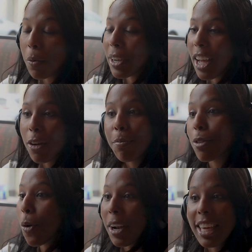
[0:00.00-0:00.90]
were down
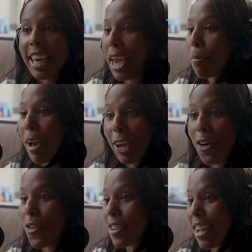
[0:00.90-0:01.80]
20, came back in
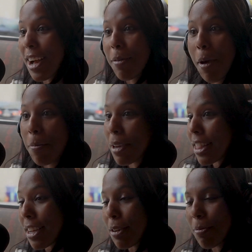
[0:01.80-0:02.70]
overtime and beat
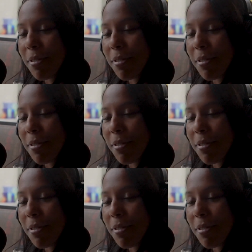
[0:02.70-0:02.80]
them.